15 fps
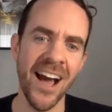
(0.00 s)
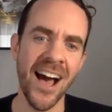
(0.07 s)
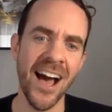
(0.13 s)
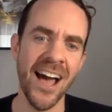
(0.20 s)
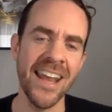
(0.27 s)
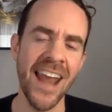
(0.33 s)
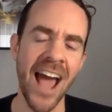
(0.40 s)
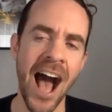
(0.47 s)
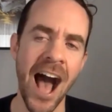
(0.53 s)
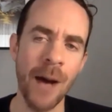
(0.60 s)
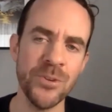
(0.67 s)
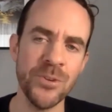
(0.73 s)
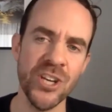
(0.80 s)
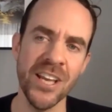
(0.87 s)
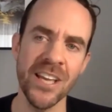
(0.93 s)
an
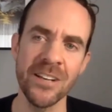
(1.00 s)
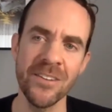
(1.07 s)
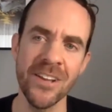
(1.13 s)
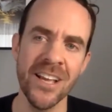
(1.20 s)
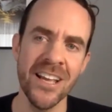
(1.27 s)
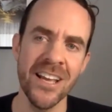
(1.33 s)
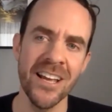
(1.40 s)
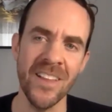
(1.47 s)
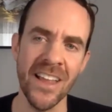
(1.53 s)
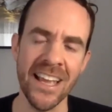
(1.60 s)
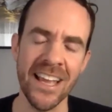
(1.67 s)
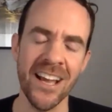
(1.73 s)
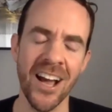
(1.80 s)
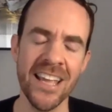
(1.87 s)
option, like